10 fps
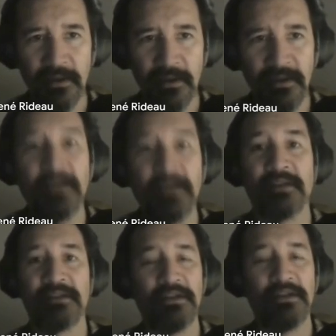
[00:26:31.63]

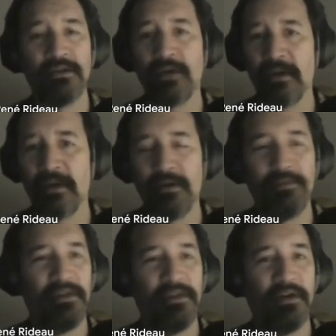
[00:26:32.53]
Yes, so
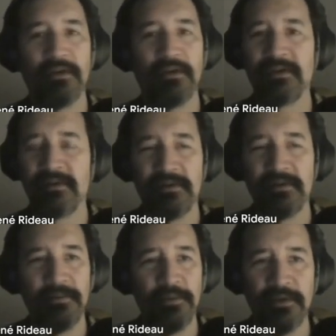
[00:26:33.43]

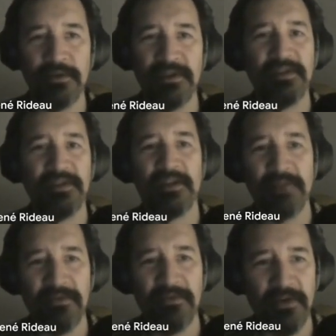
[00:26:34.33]
the details
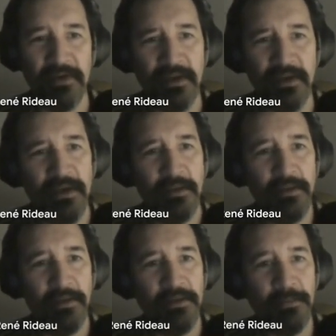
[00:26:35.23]
may vary,
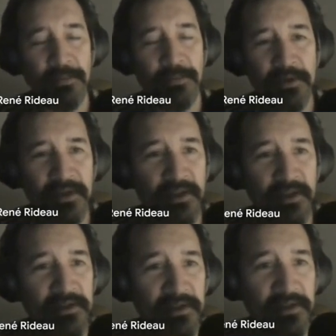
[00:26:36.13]
but the thing that
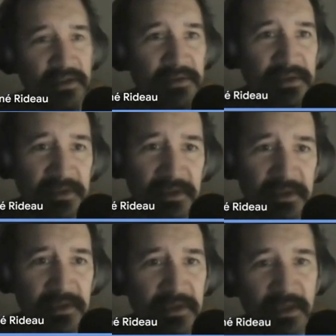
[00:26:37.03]
is interesting is
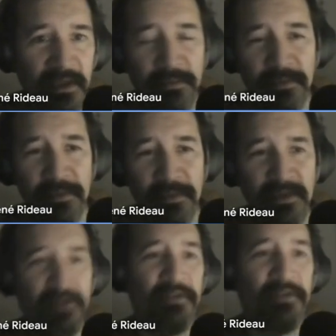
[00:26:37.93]
that here I'm
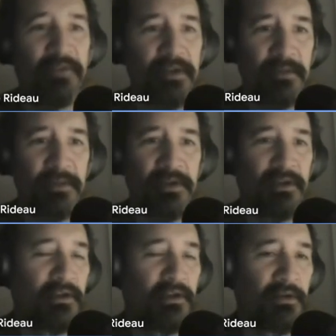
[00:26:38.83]
defining
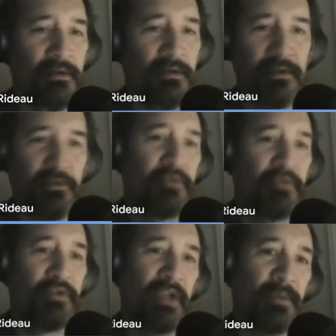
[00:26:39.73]
basically the control of
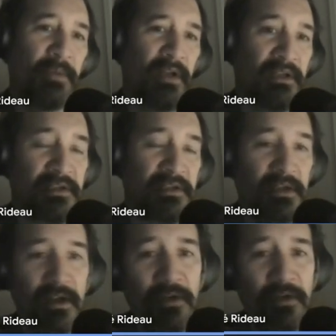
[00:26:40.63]
a type class
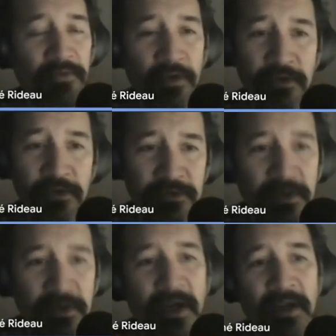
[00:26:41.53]
for a
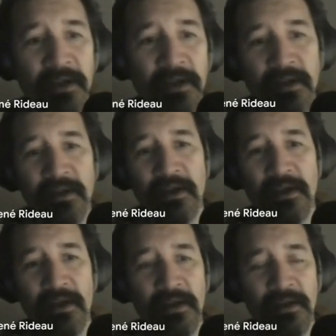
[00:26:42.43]
try,
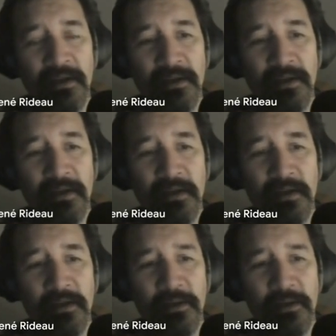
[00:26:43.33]
and the